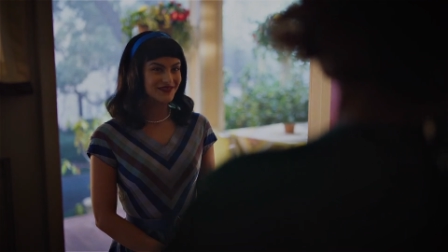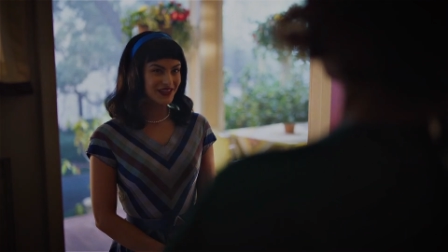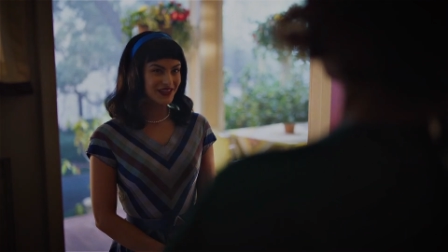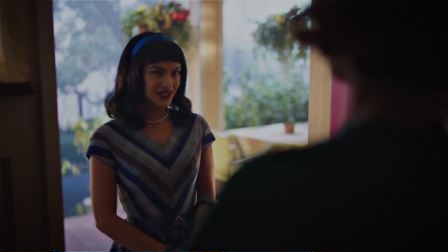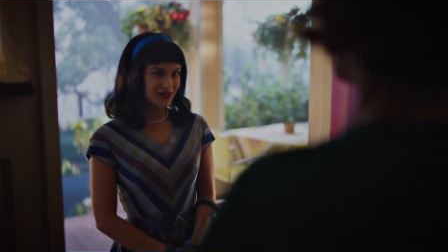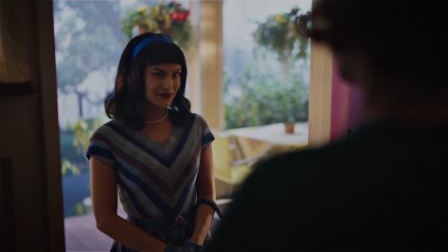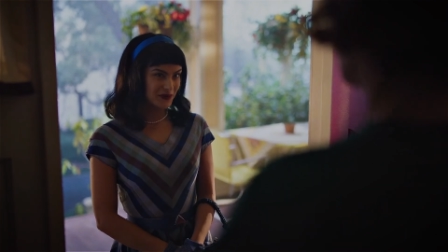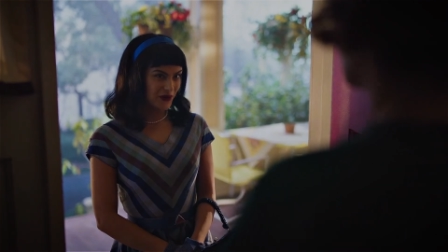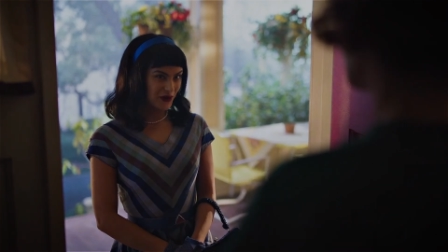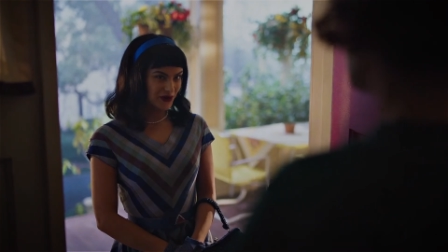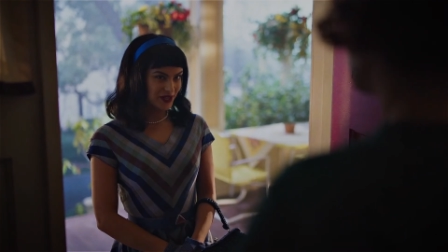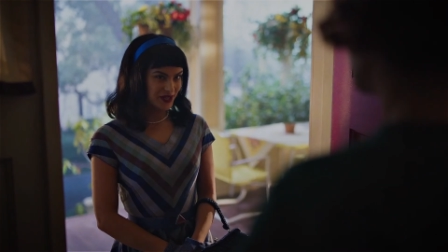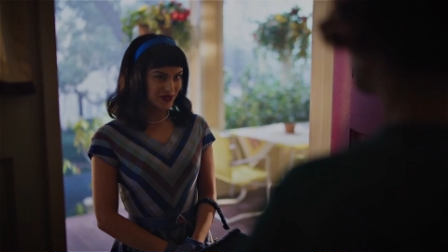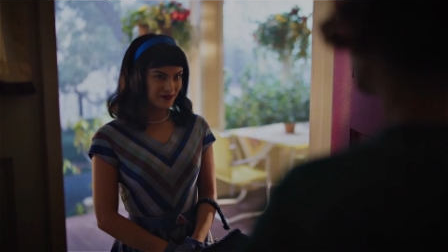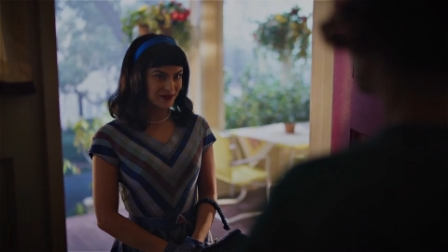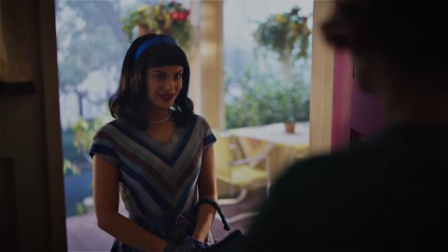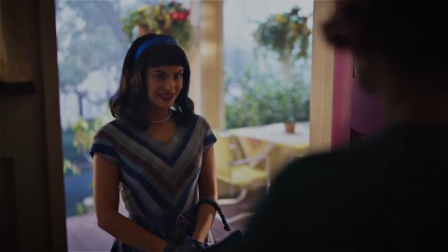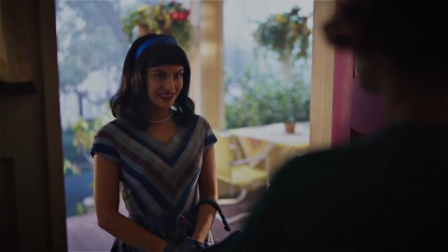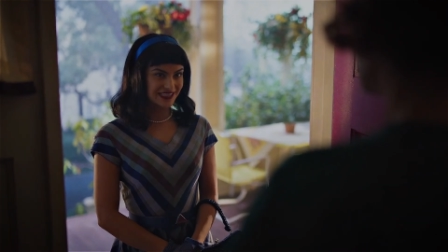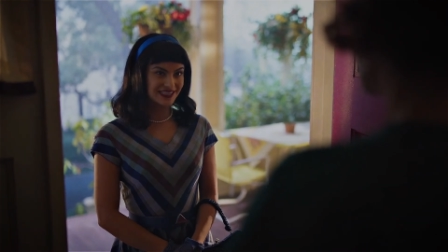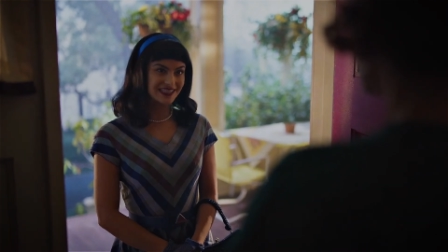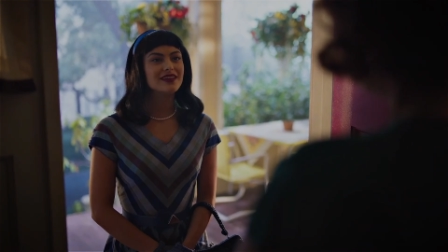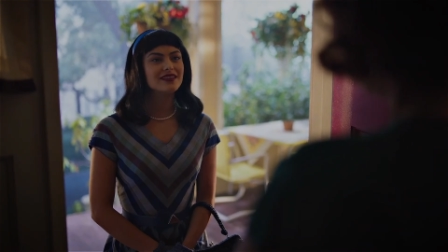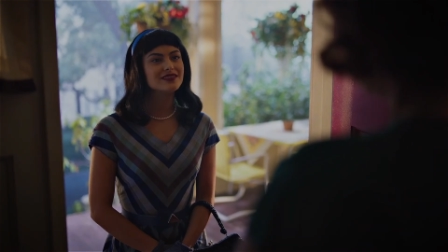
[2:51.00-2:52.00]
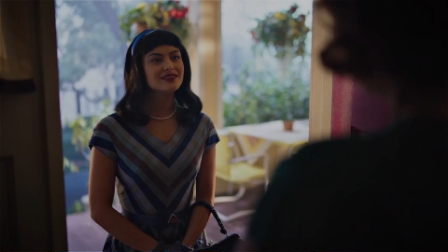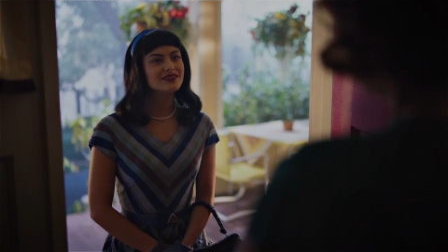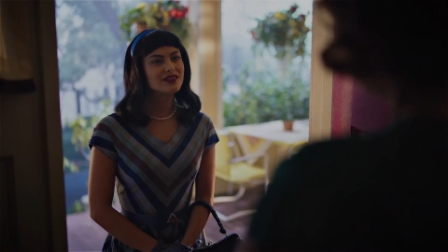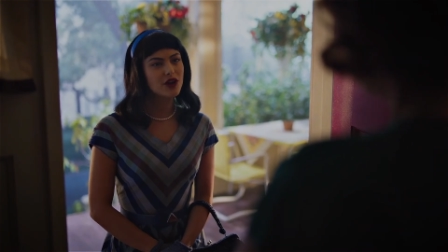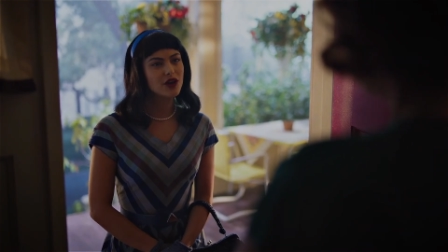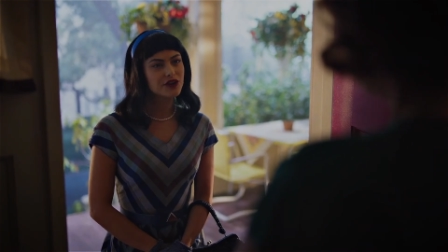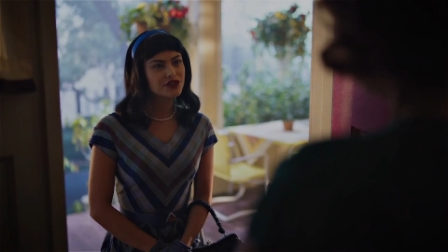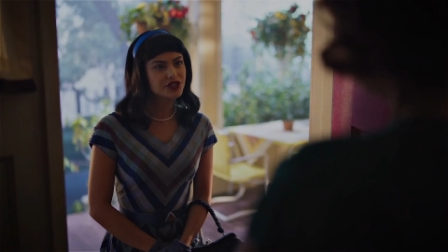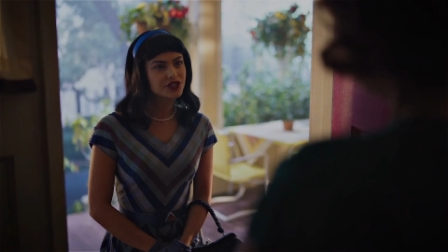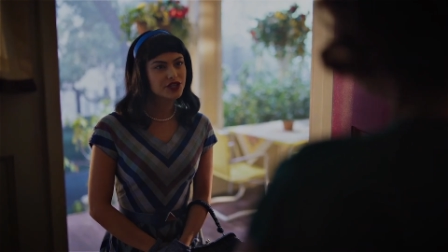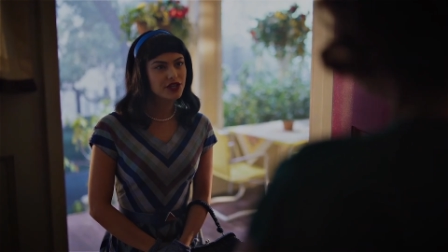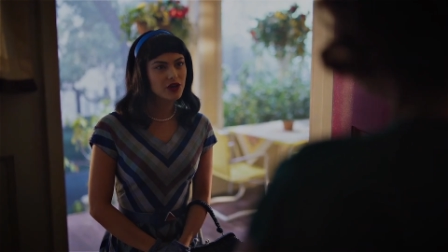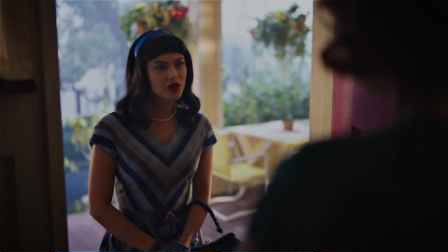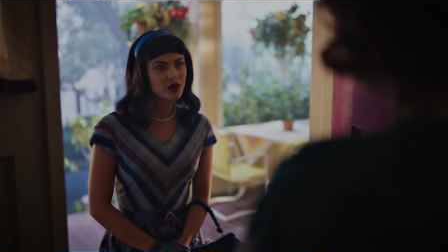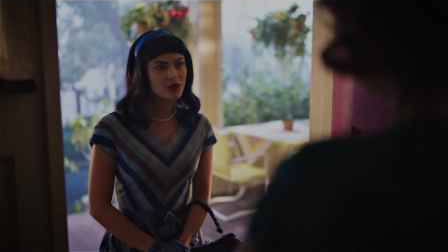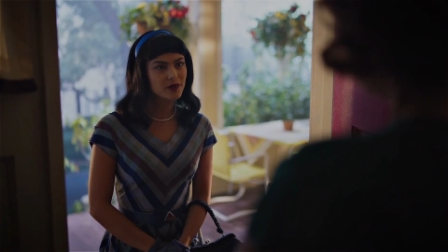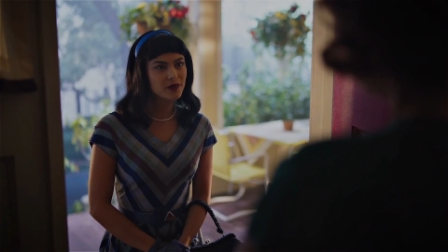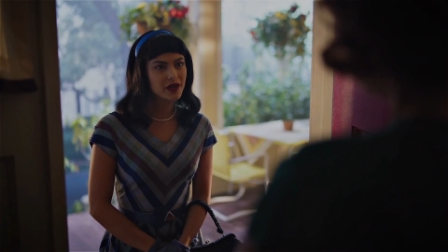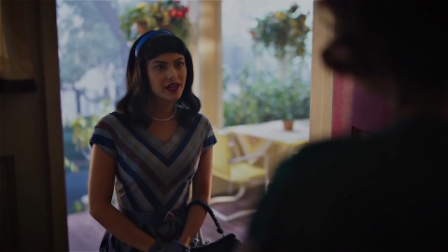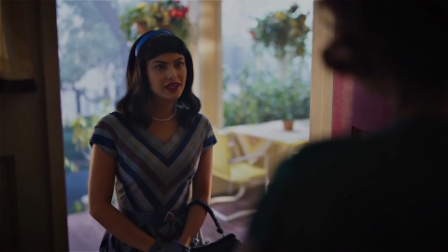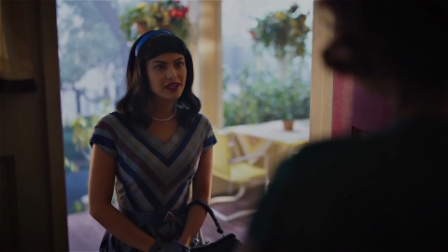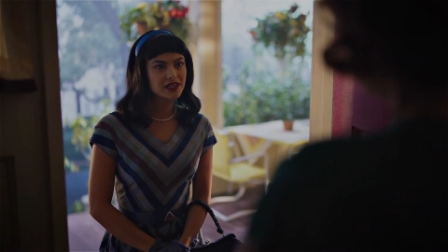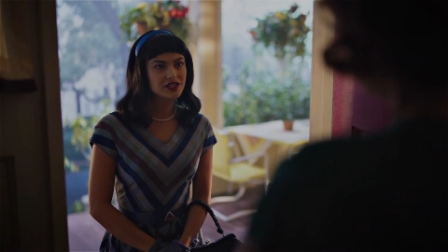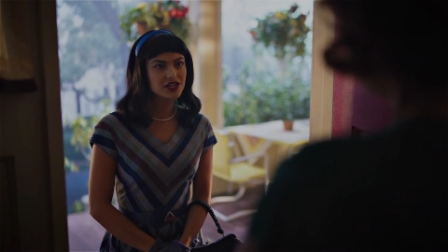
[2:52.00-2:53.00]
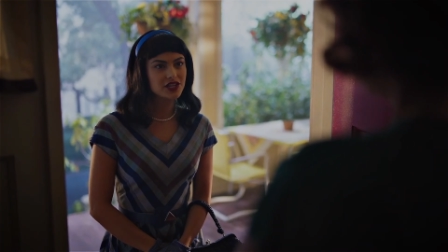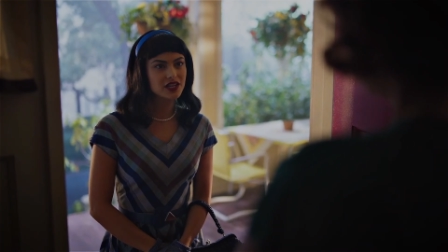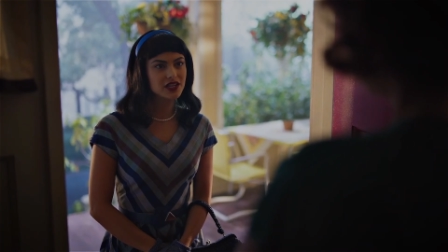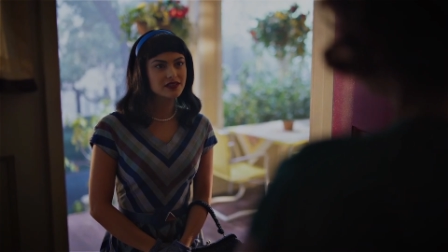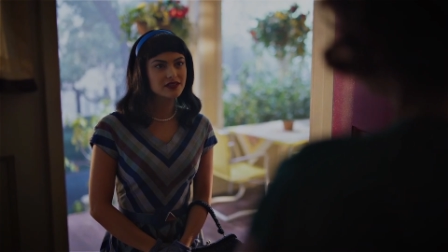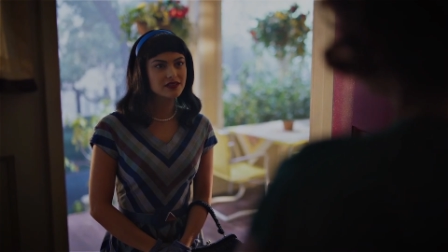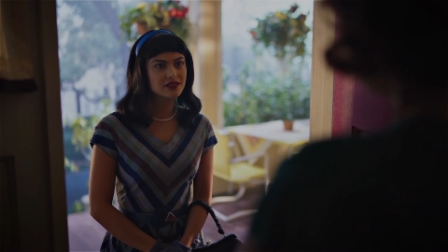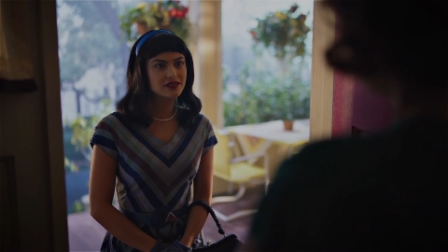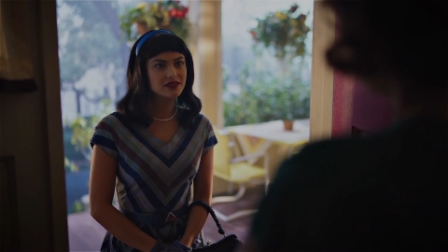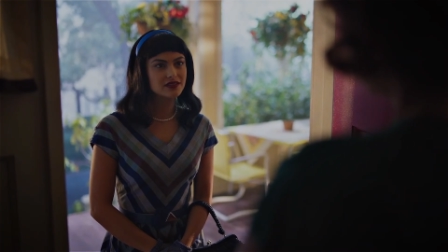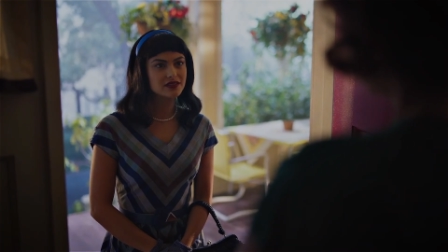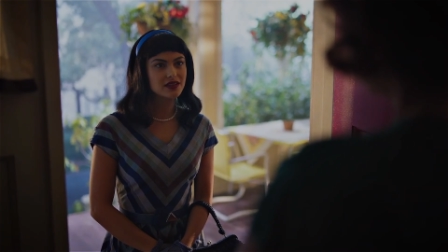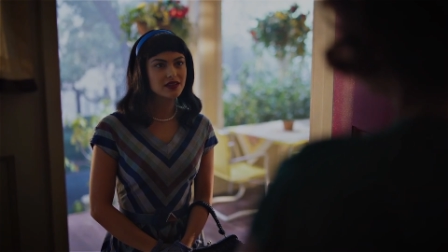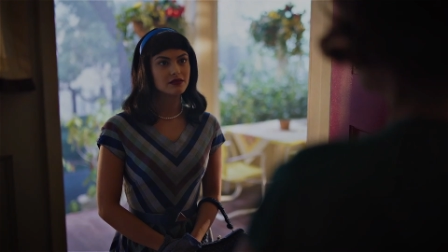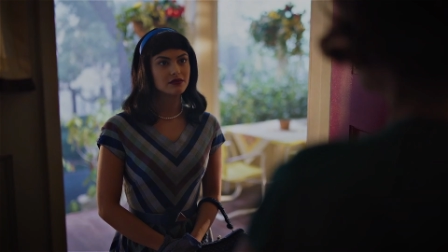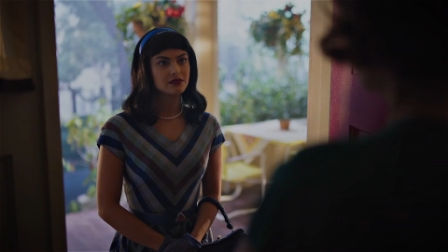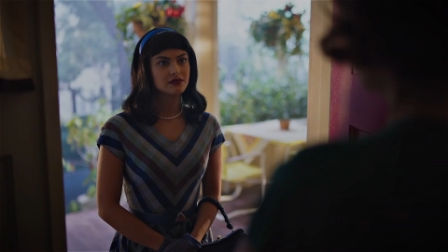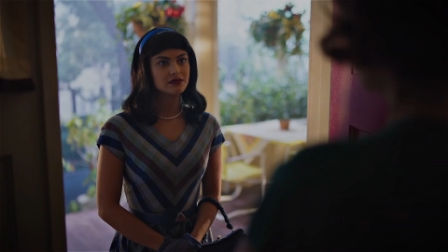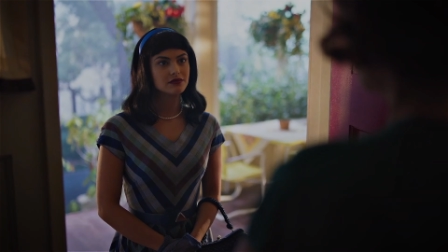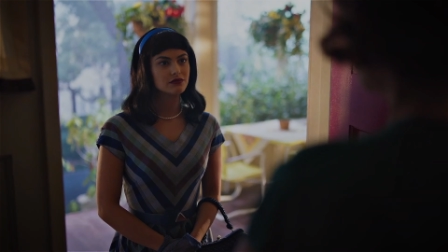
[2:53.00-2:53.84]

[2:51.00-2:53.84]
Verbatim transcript: Good morning, Mrs. Is Archie home by any chance?